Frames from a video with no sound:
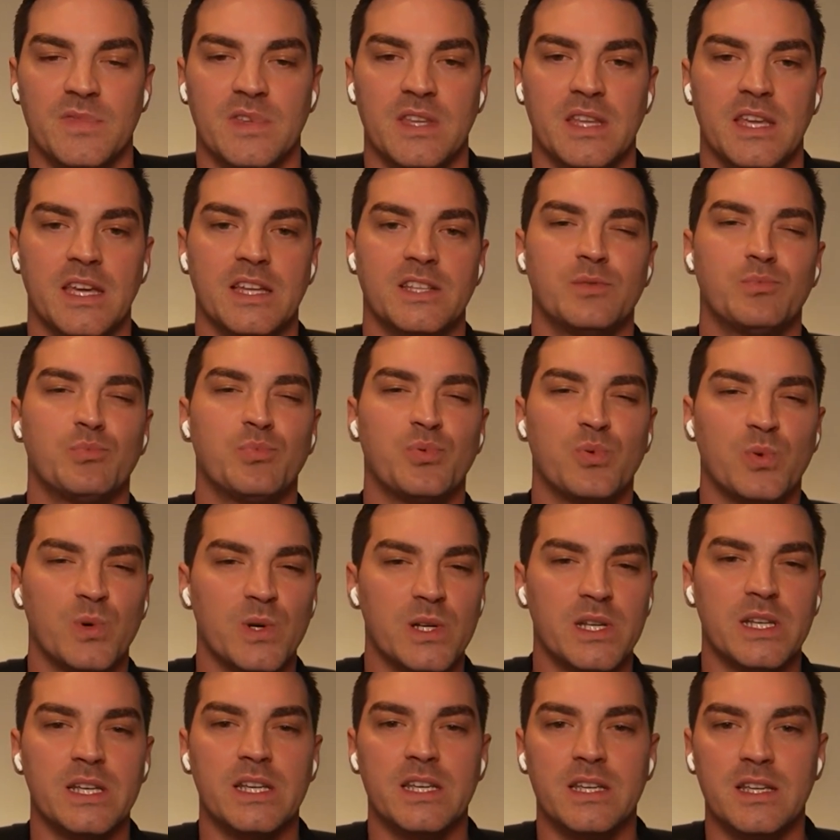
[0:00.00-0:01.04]
it's
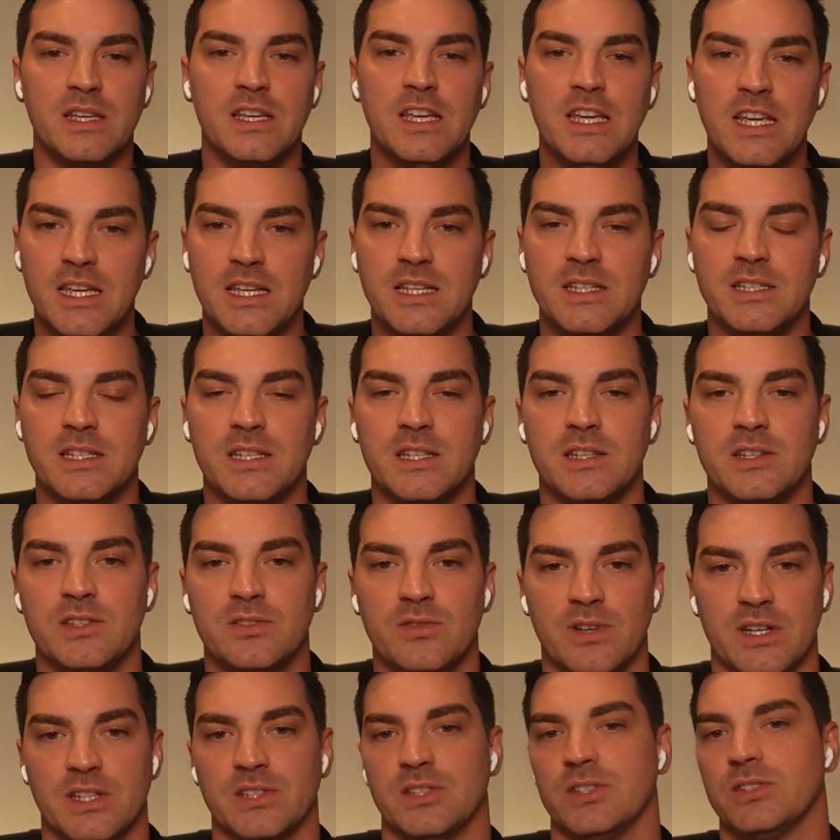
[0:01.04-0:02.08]
pretty easy to
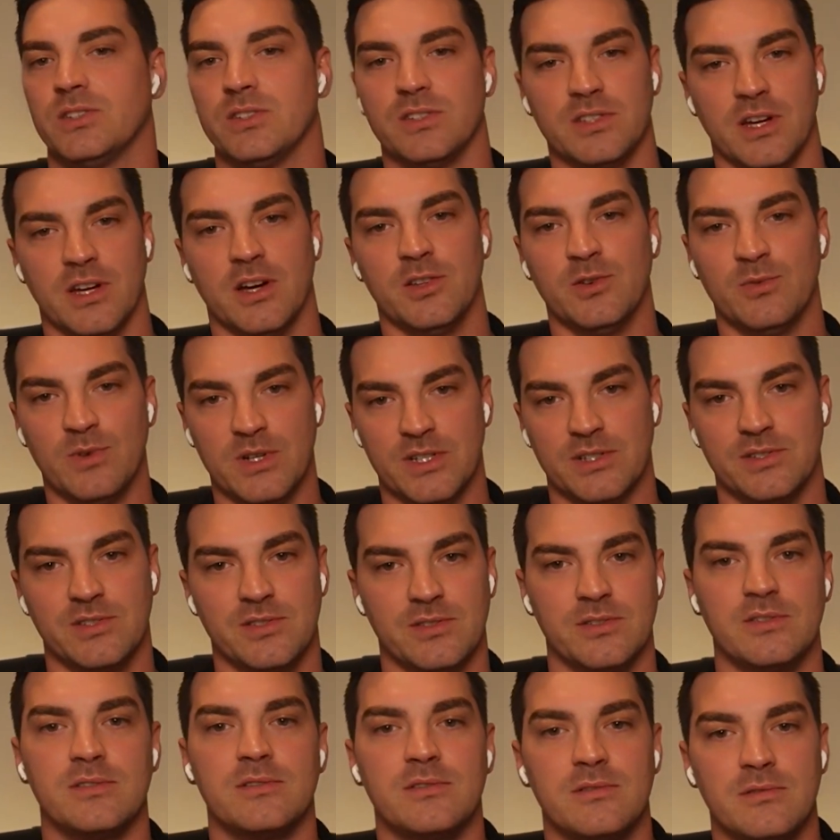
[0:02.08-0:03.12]
transition to other
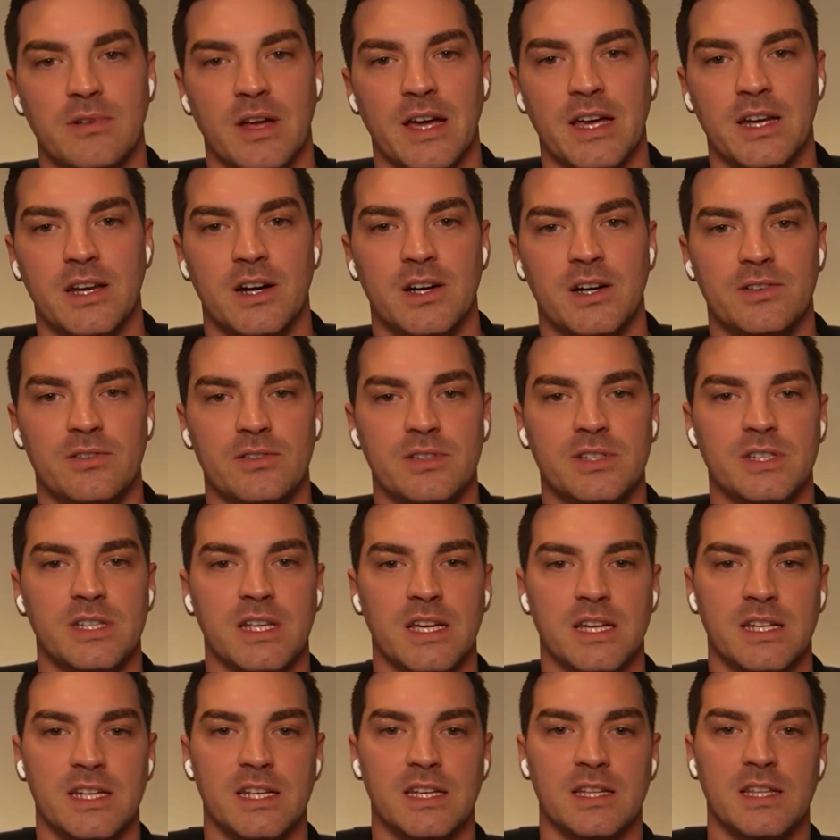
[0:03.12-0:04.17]
ones, right?
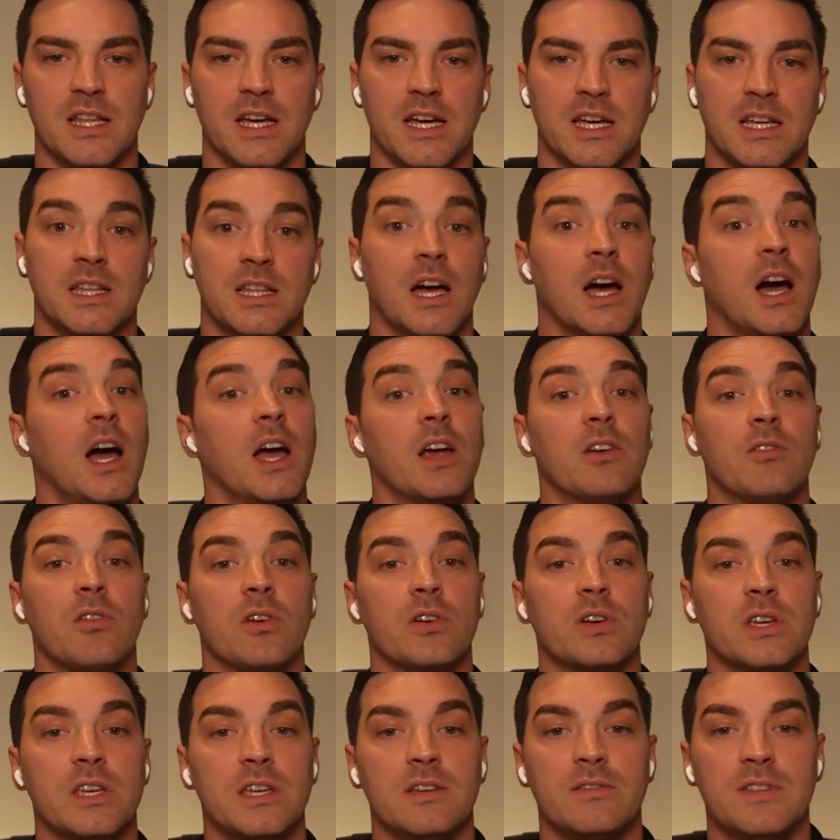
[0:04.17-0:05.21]
Understanding like the
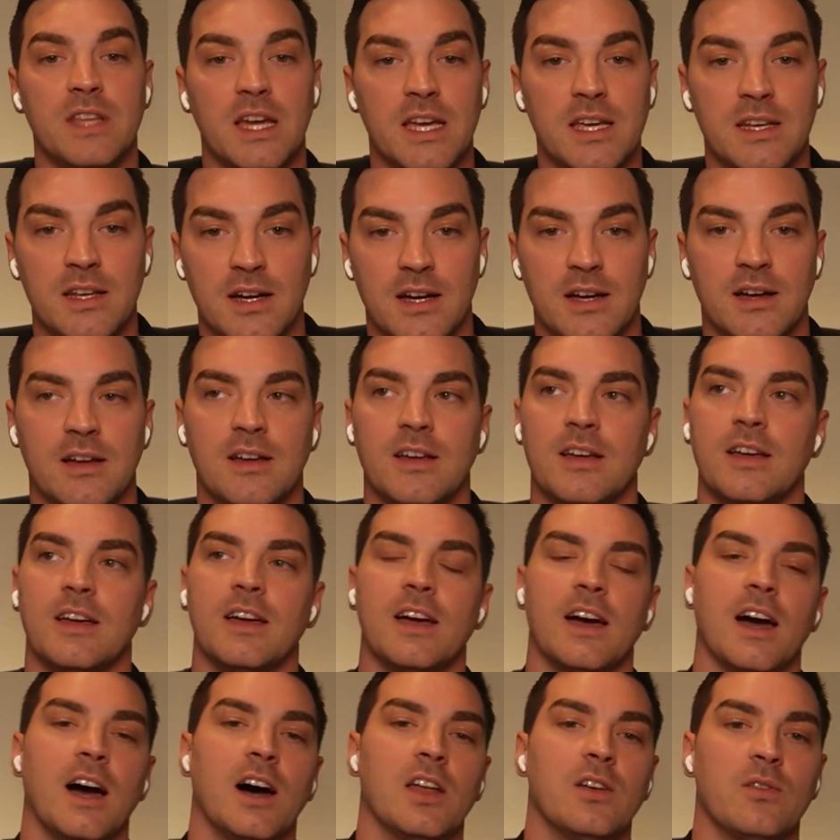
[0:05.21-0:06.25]
hierarchy of data,
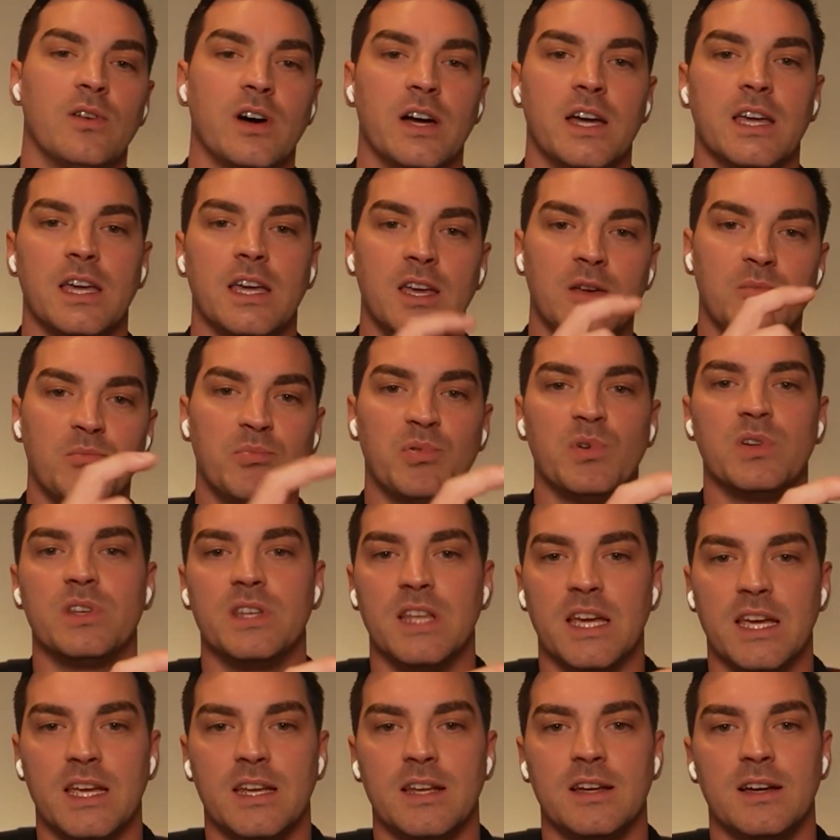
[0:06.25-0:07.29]
How do I input
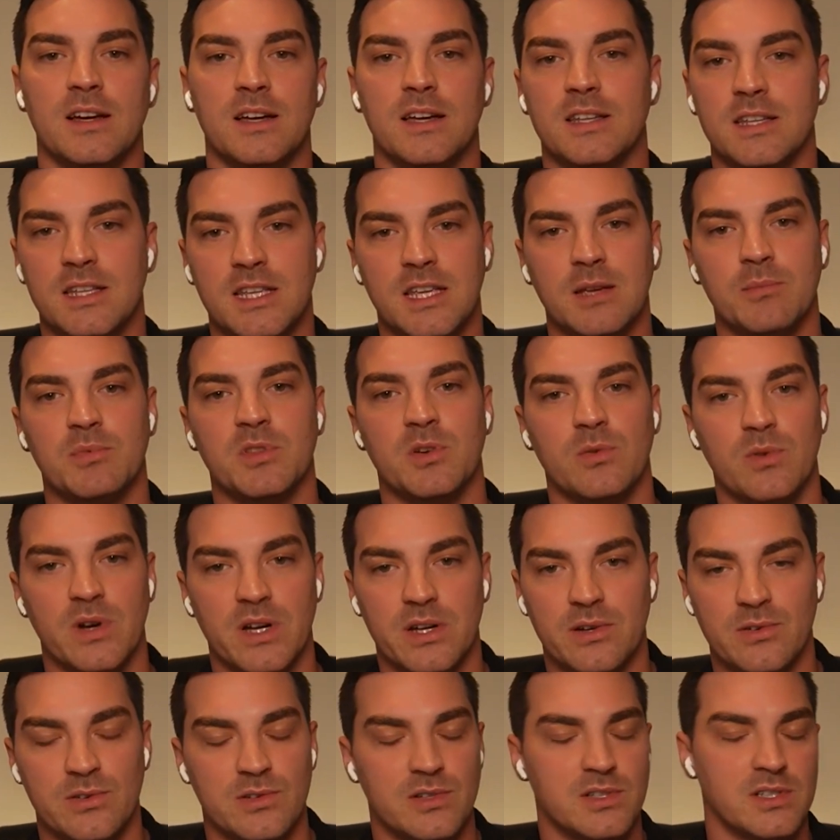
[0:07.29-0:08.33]
data and keep the
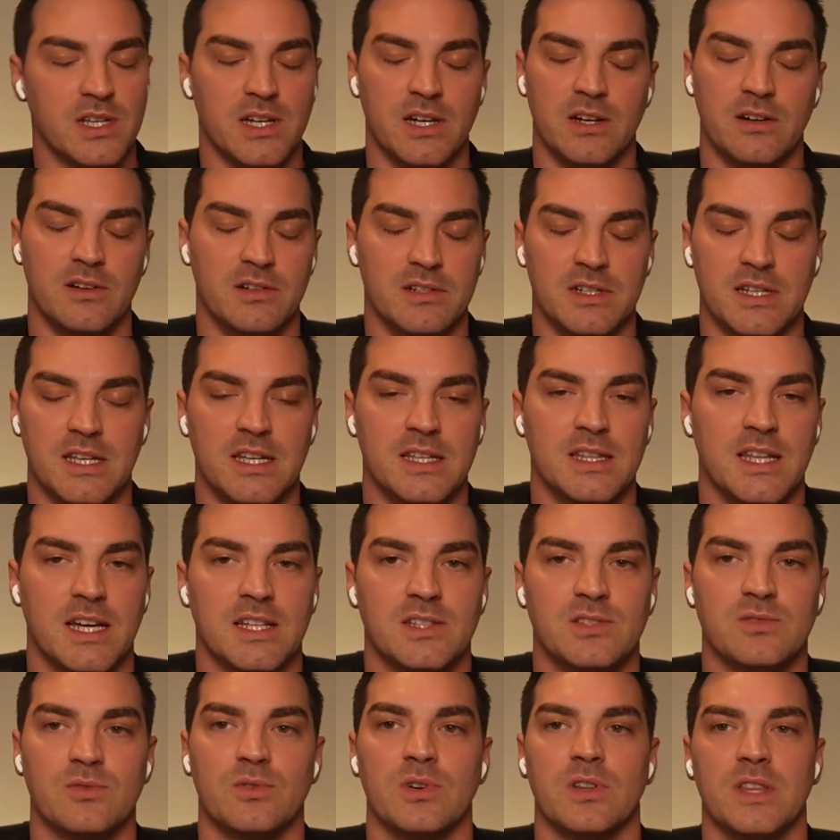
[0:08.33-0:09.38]
records there and
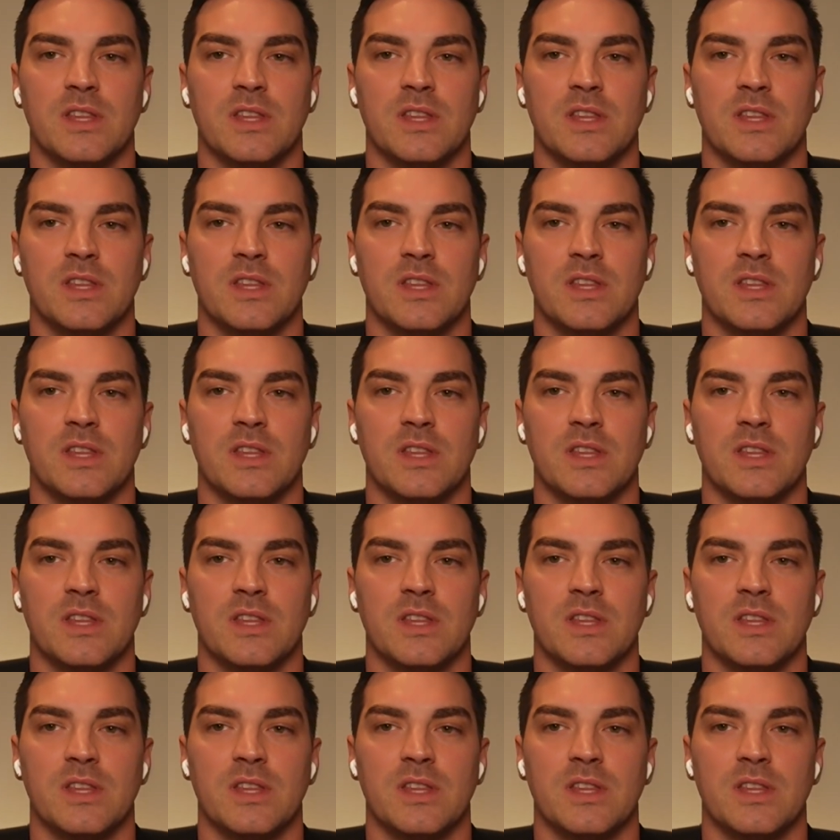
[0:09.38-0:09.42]
that sort of